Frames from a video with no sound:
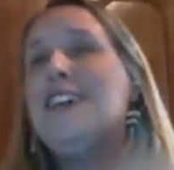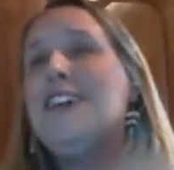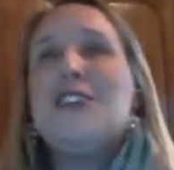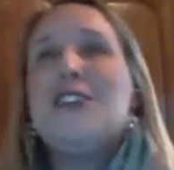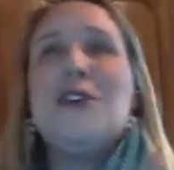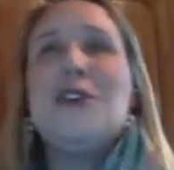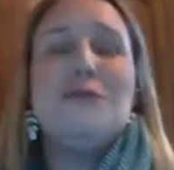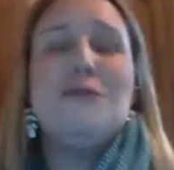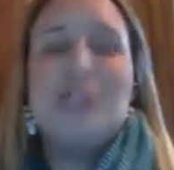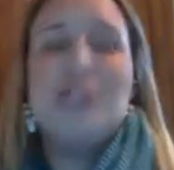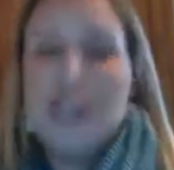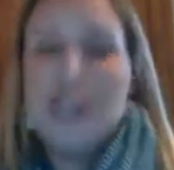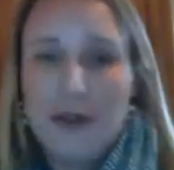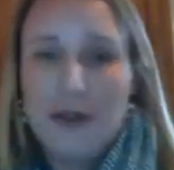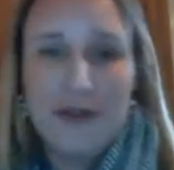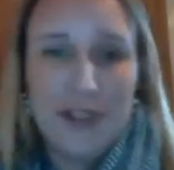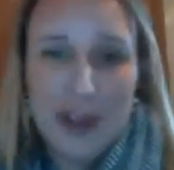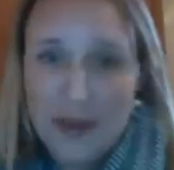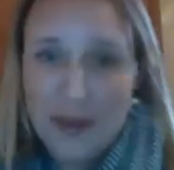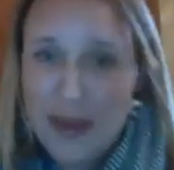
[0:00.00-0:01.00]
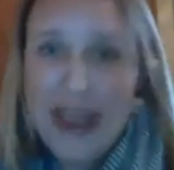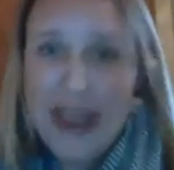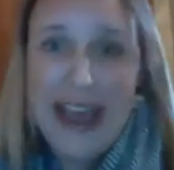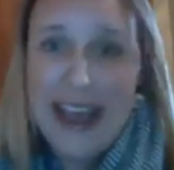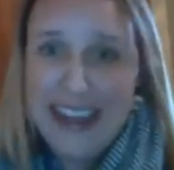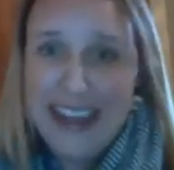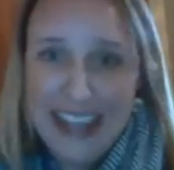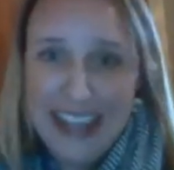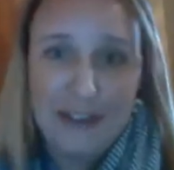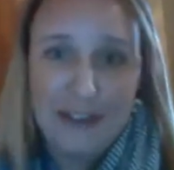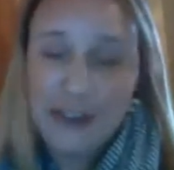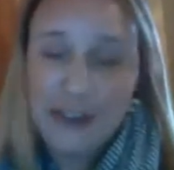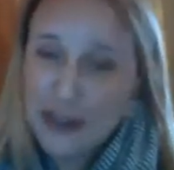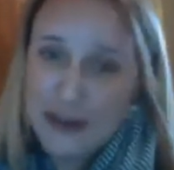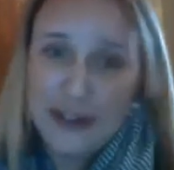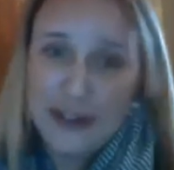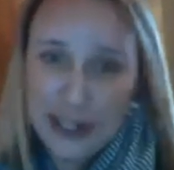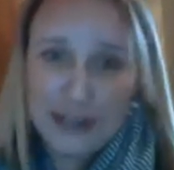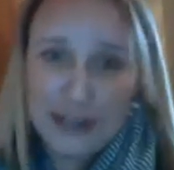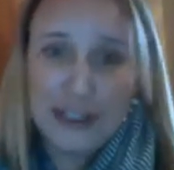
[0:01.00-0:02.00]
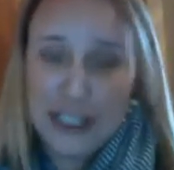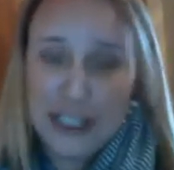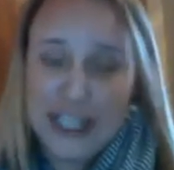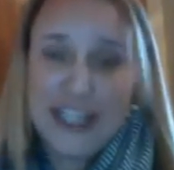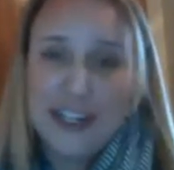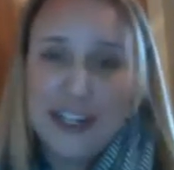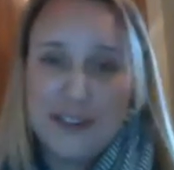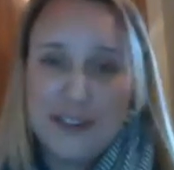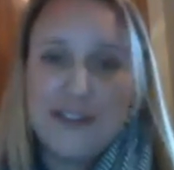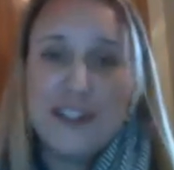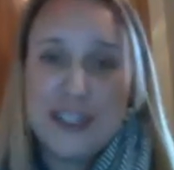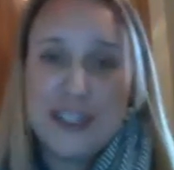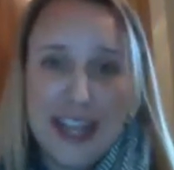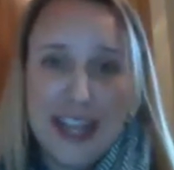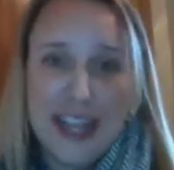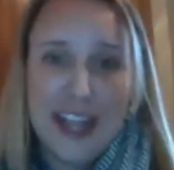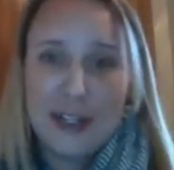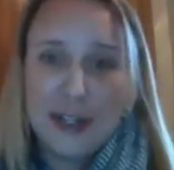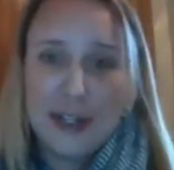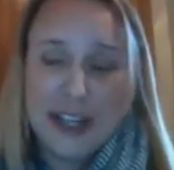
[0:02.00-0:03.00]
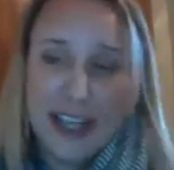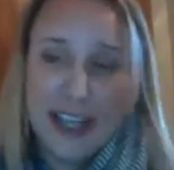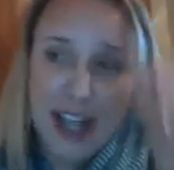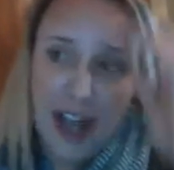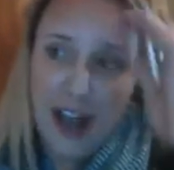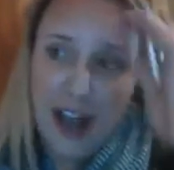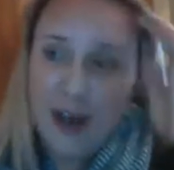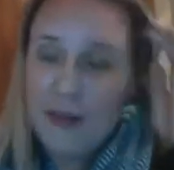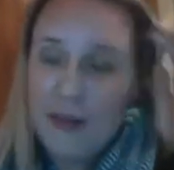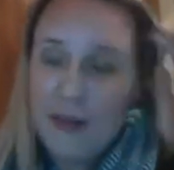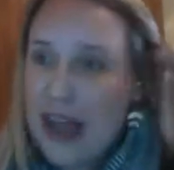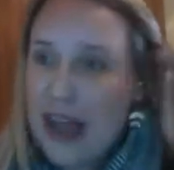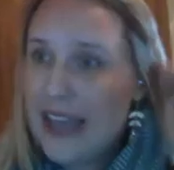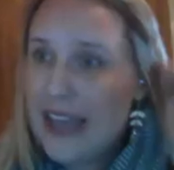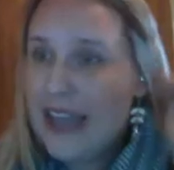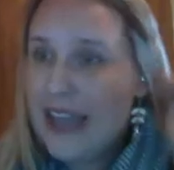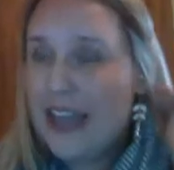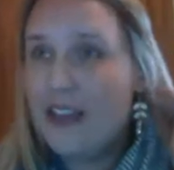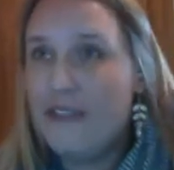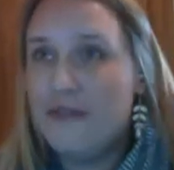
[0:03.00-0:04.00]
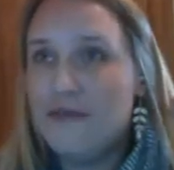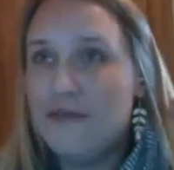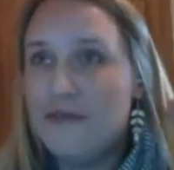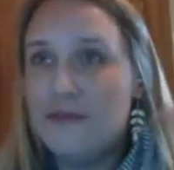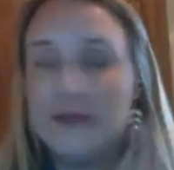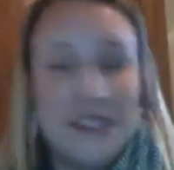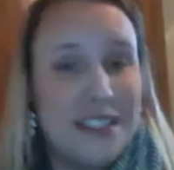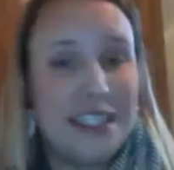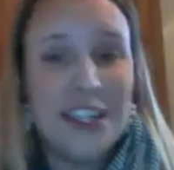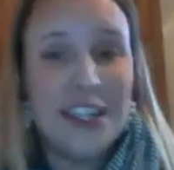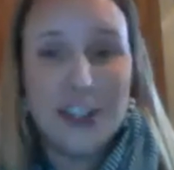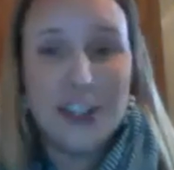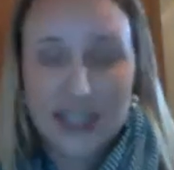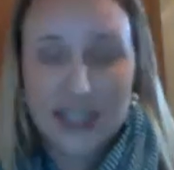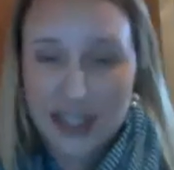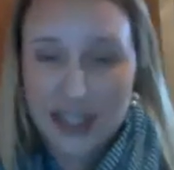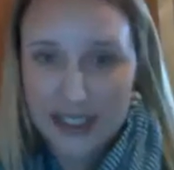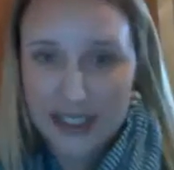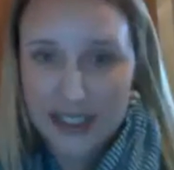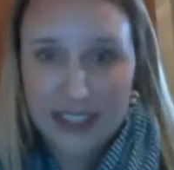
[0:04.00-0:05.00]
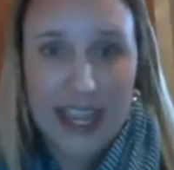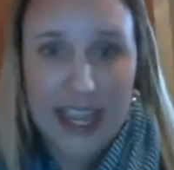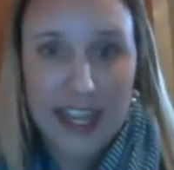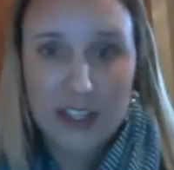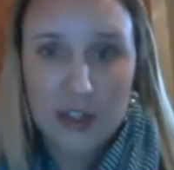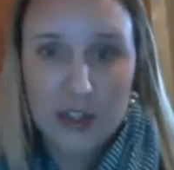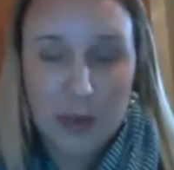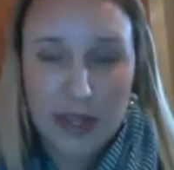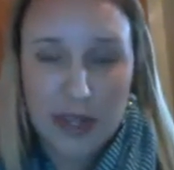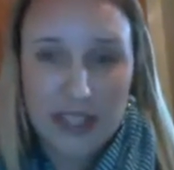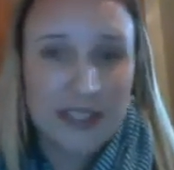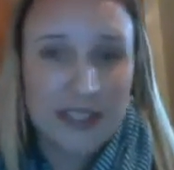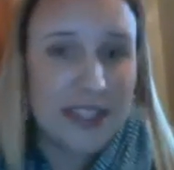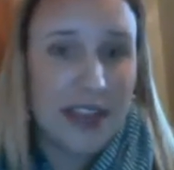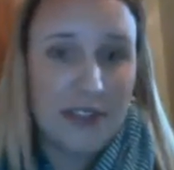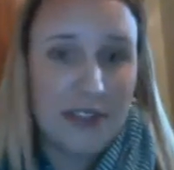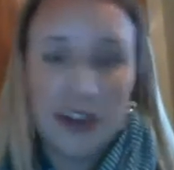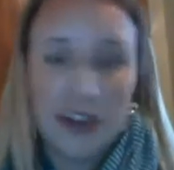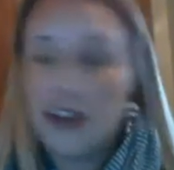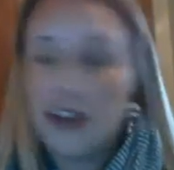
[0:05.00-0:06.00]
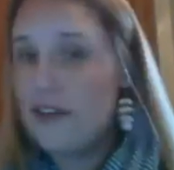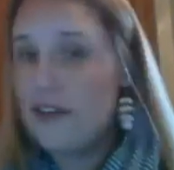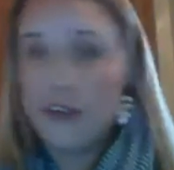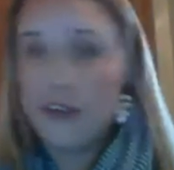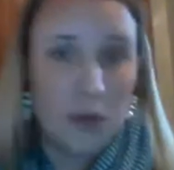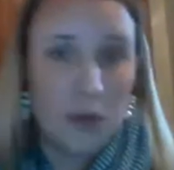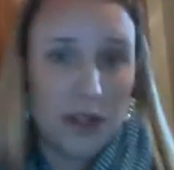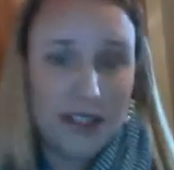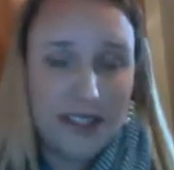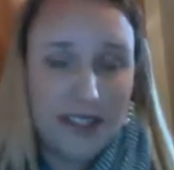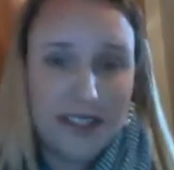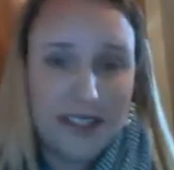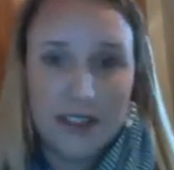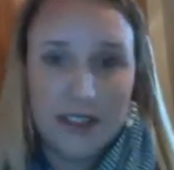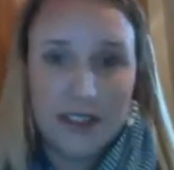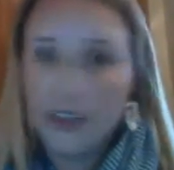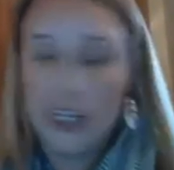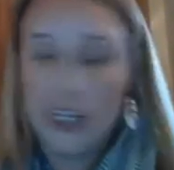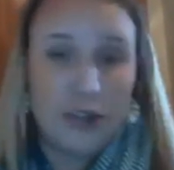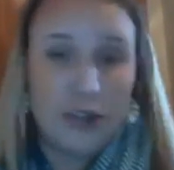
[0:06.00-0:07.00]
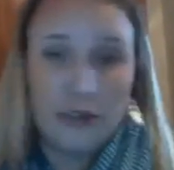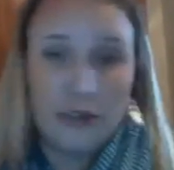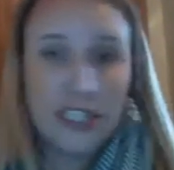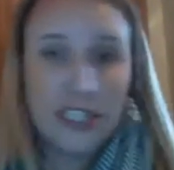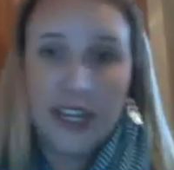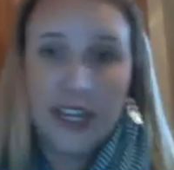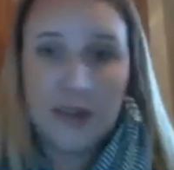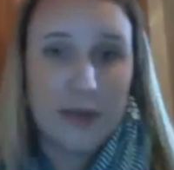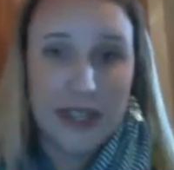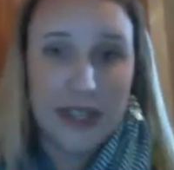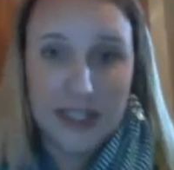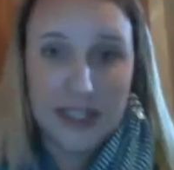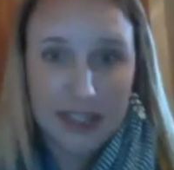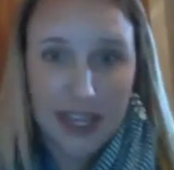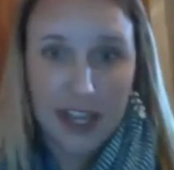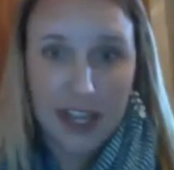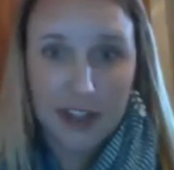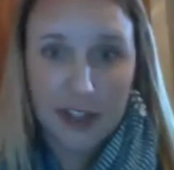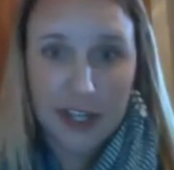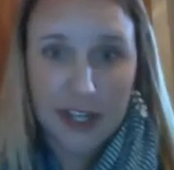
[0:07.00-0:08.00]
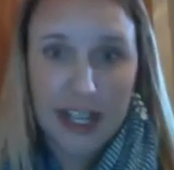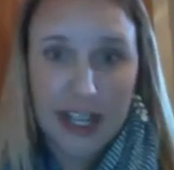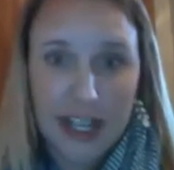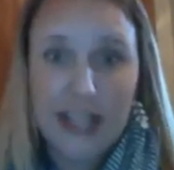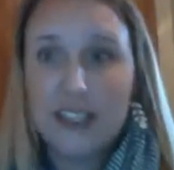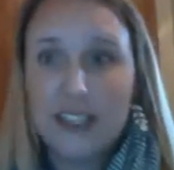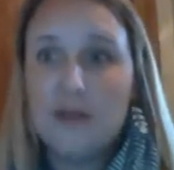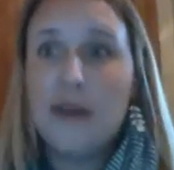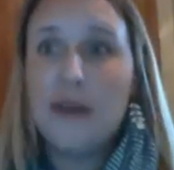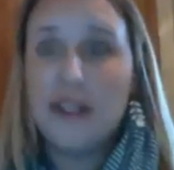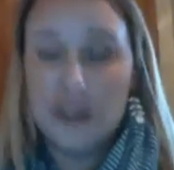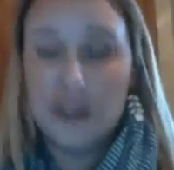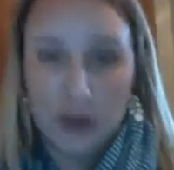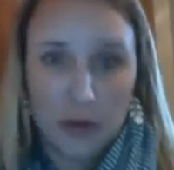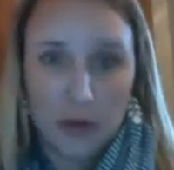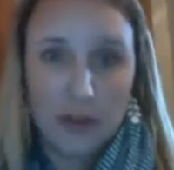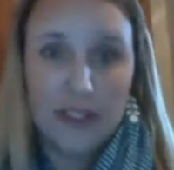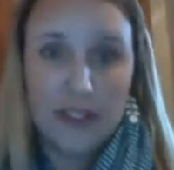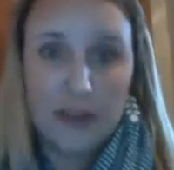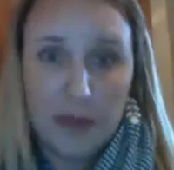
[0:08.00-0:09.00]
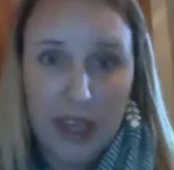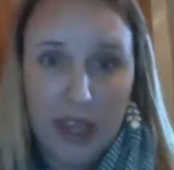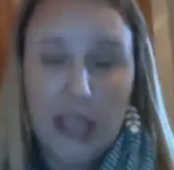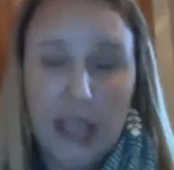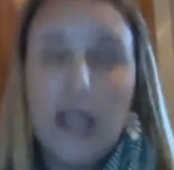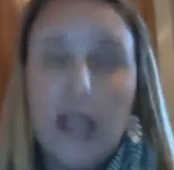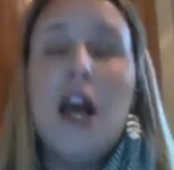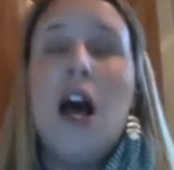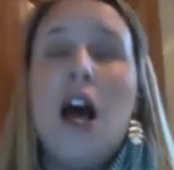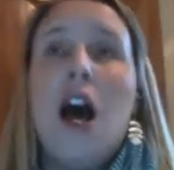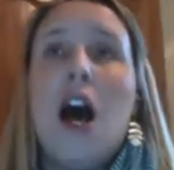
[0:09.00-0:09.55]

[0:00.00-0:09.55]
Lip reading: So don't feel bad if you don't negotiate your first salary. I have still, to this day, at 27, never once negotiated my salary. It has been told to me.